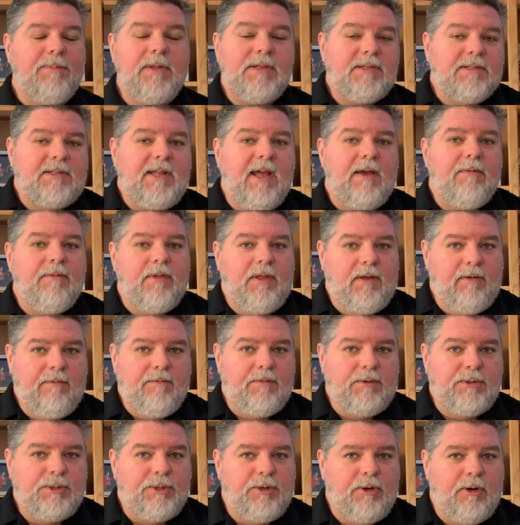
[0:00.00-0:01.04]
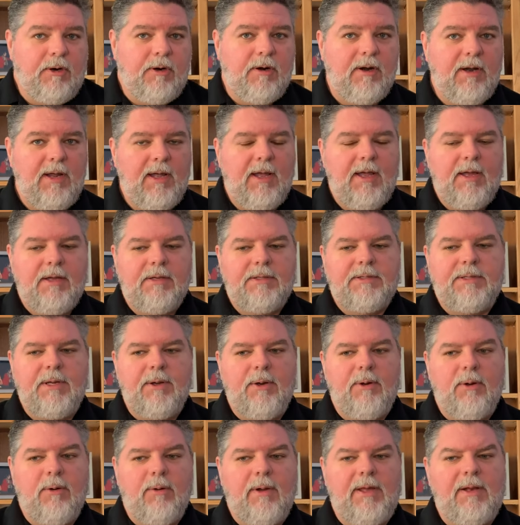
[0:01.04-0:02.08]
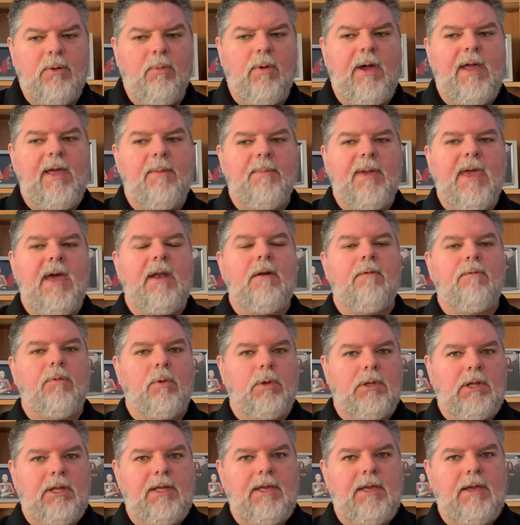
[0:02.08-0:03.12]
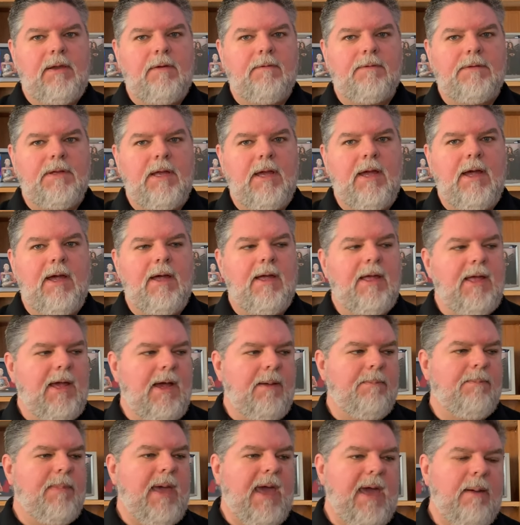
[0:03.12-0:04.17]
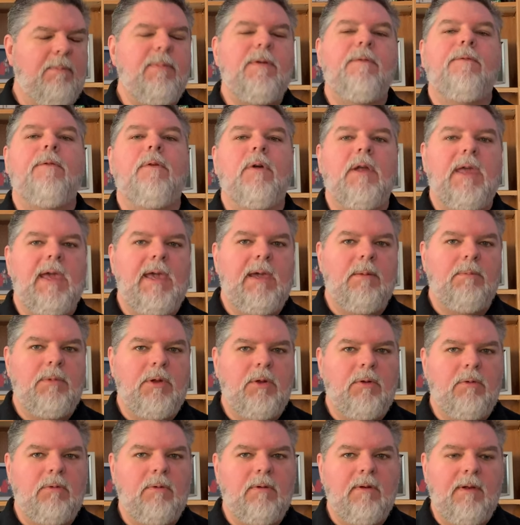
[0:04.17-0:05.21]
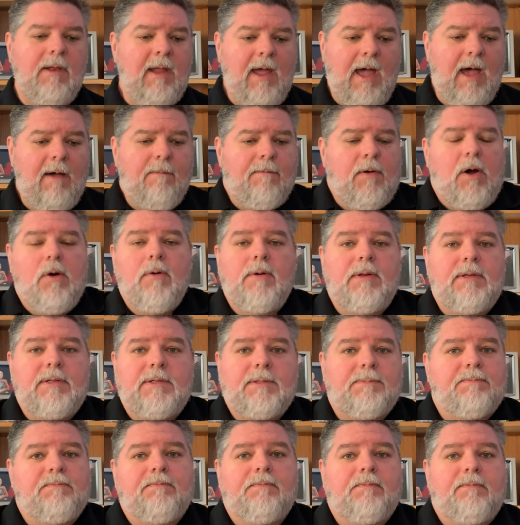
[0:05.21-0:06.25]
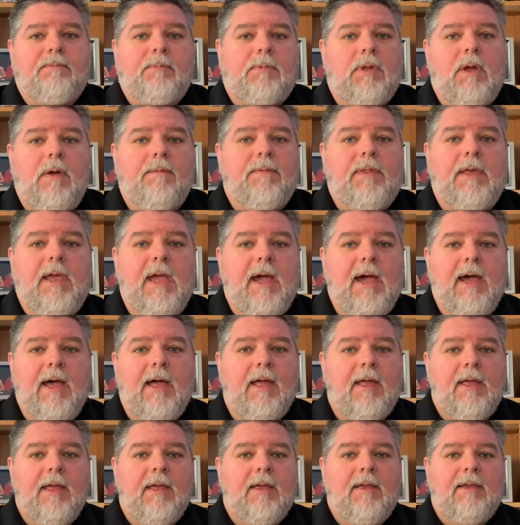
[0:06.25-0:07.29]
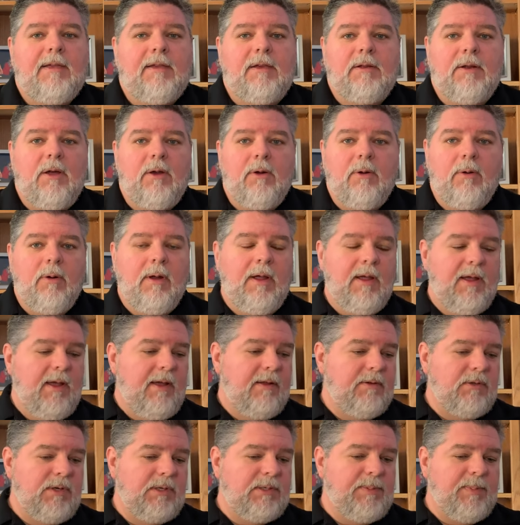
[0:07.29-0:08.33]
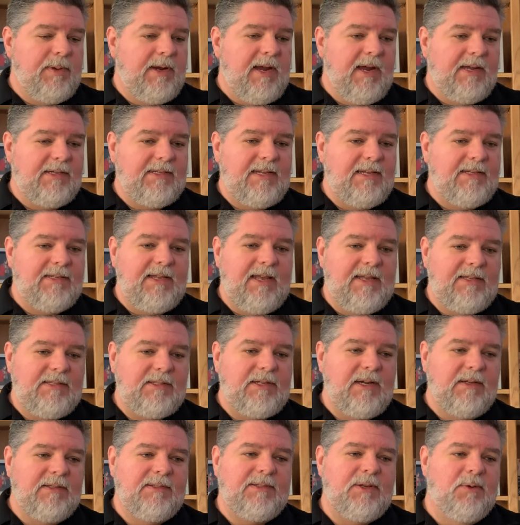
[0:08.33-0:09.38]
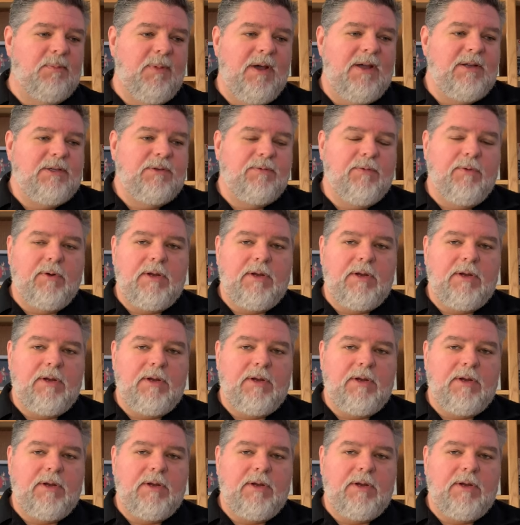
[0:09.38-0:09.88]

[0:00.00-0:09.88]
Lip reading: definitely for sure. So in a way, I'm kind of relieved. I'm happy for Cam Newton. I've always loved the guy, you know, just because he's done so much for